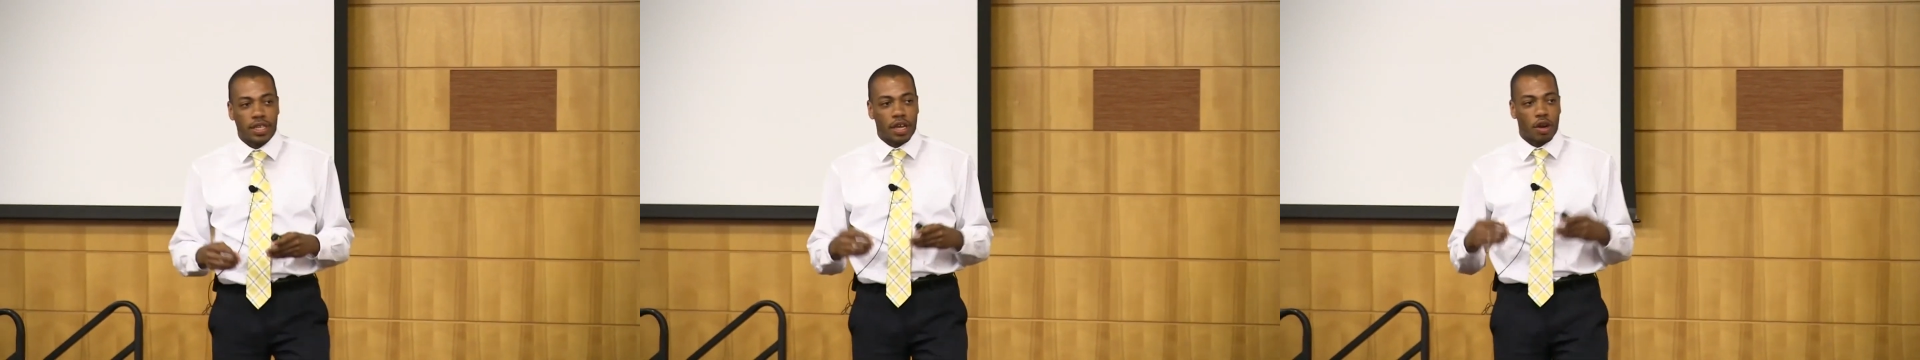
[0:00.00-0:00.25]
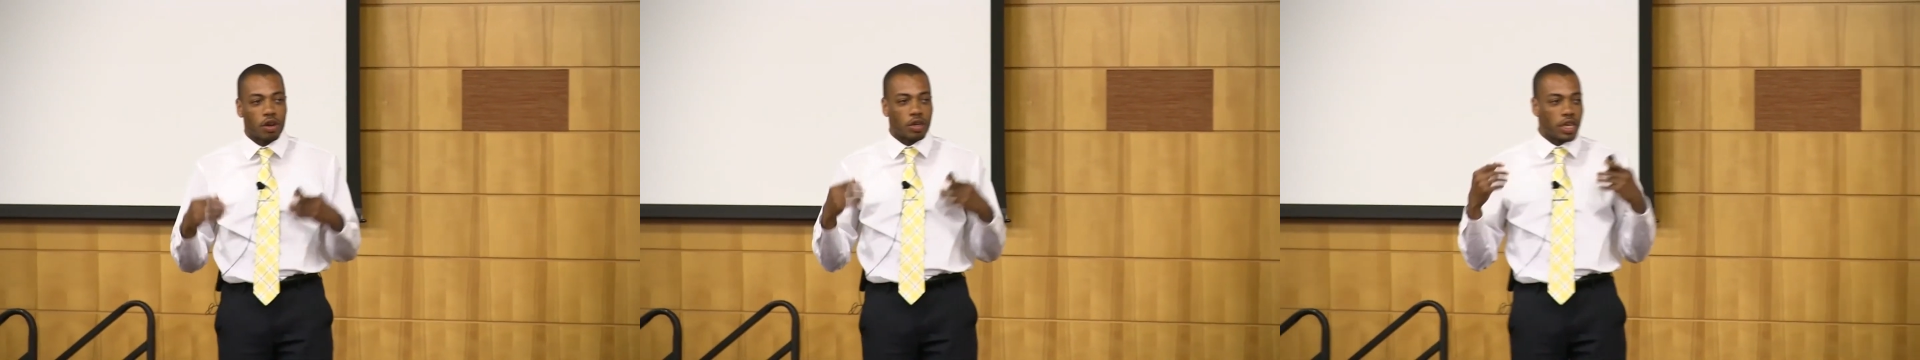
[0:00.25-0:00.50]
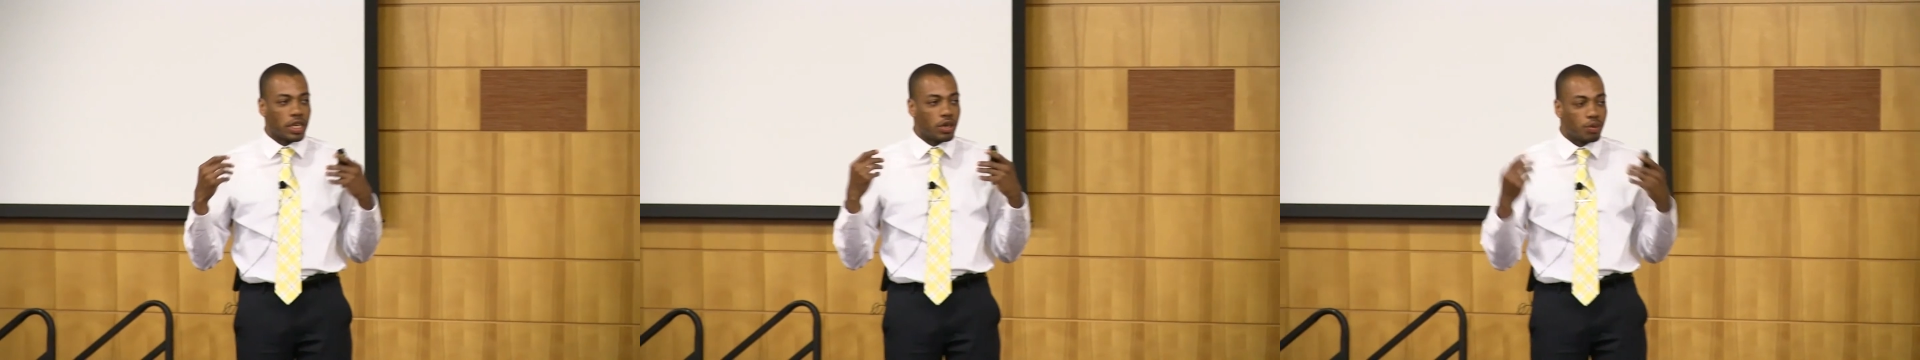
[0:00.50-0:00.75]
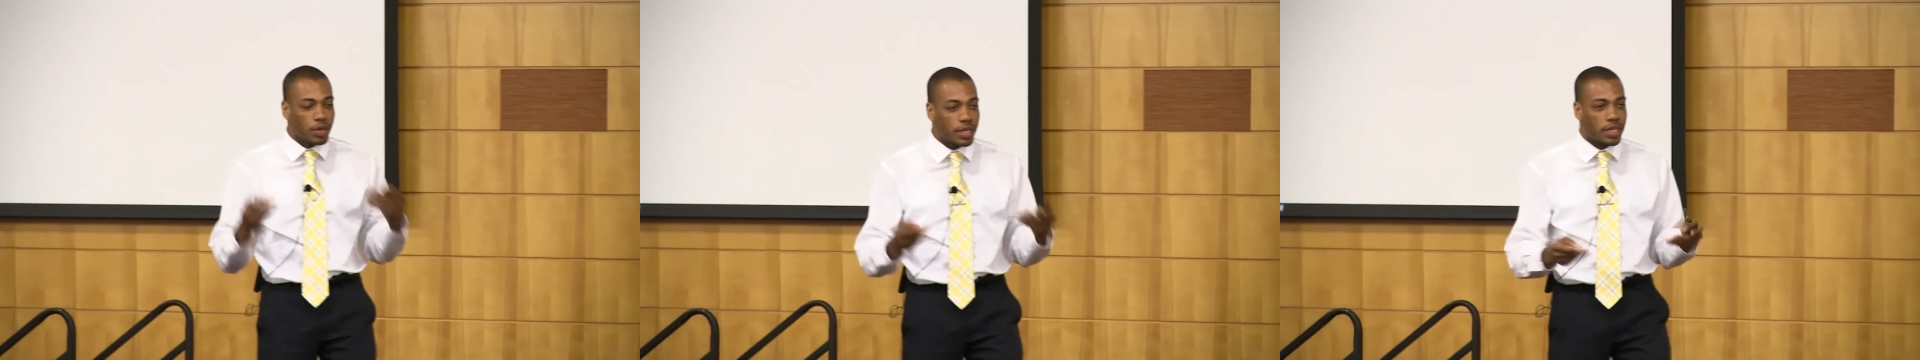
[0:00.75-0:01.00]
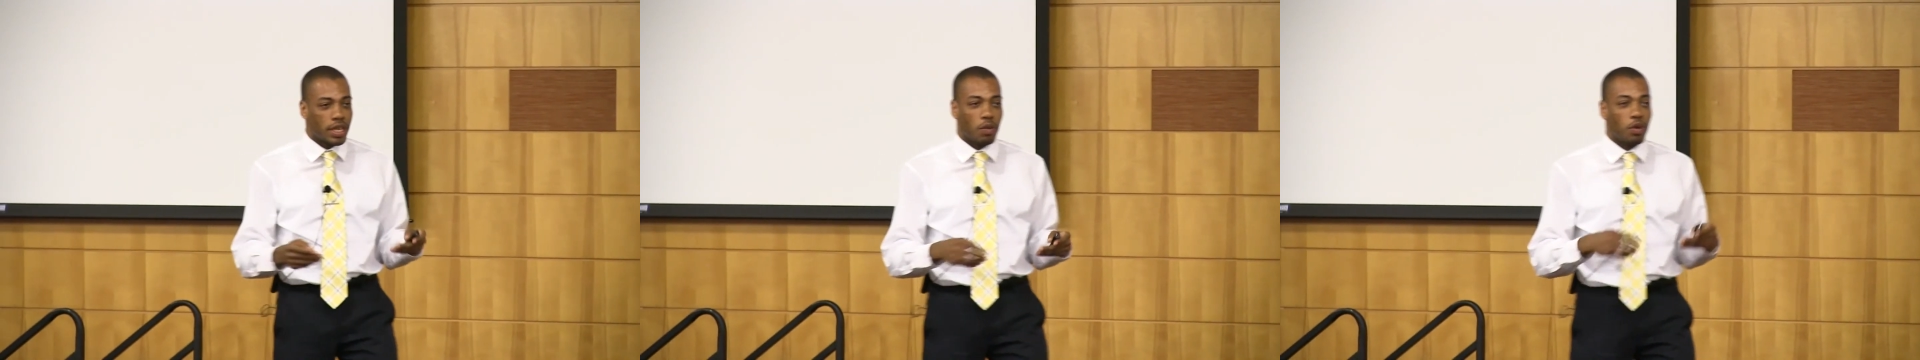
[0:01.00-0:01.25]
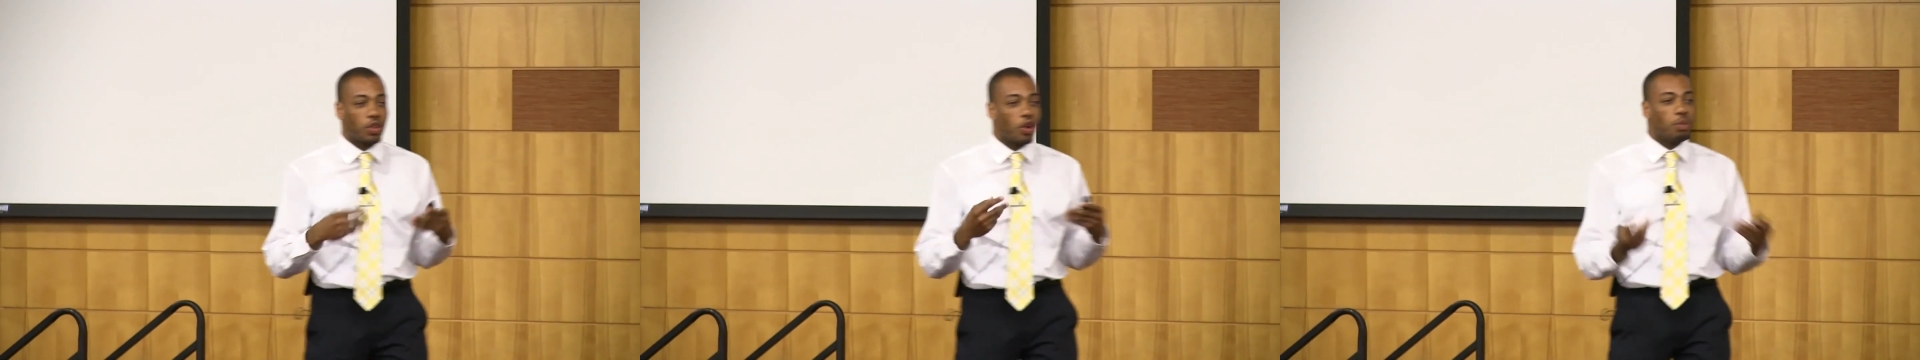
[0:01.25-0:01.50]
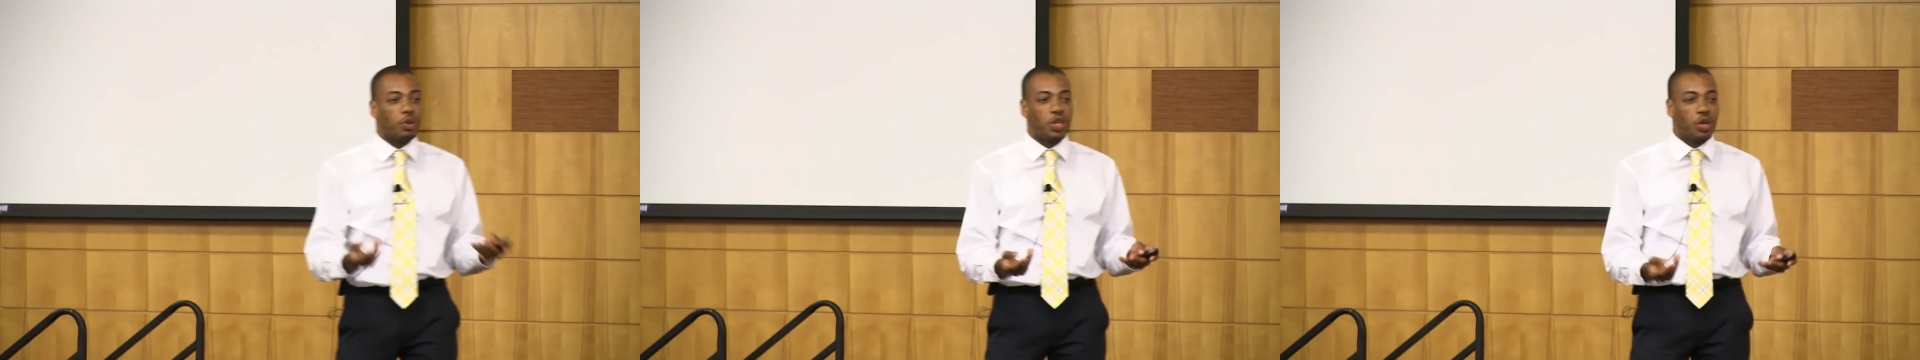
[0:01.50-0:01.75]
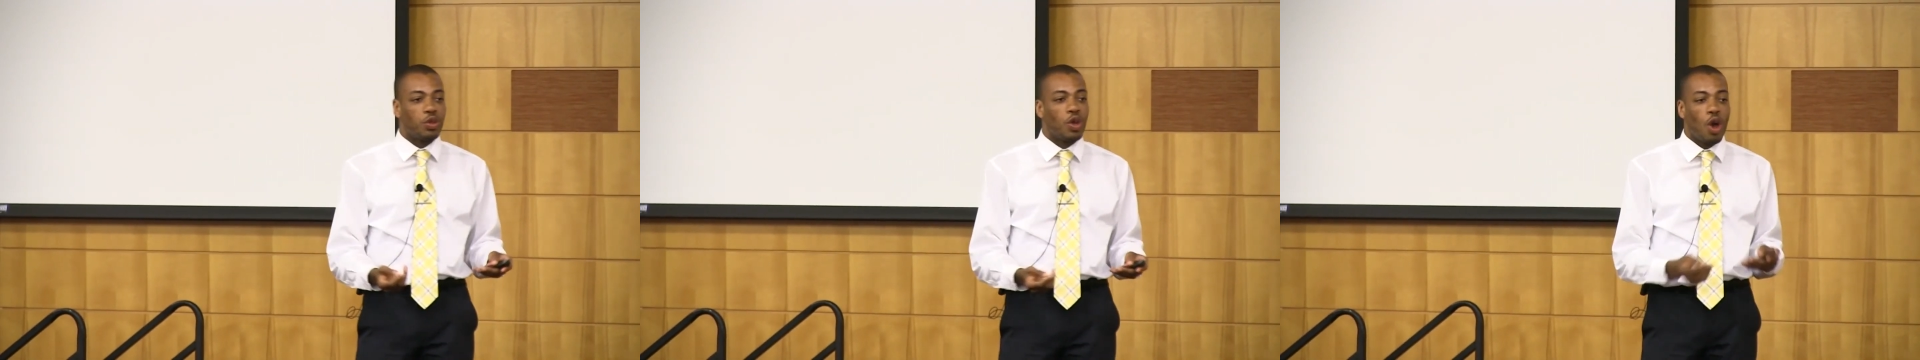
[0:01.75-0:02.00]
that are increasing with urban
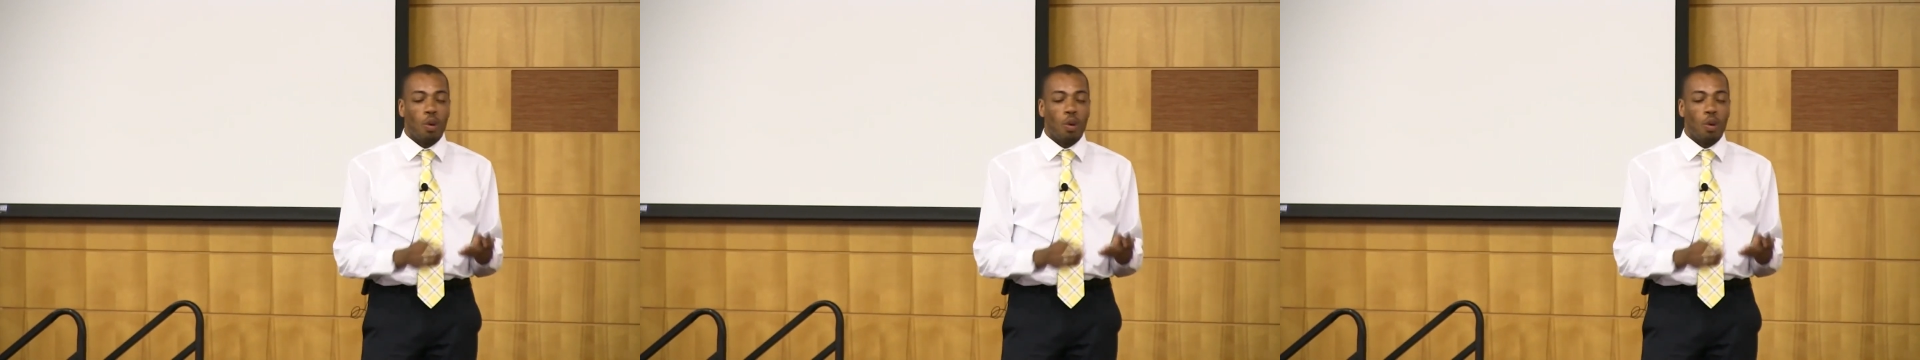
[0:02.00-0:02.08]
youth,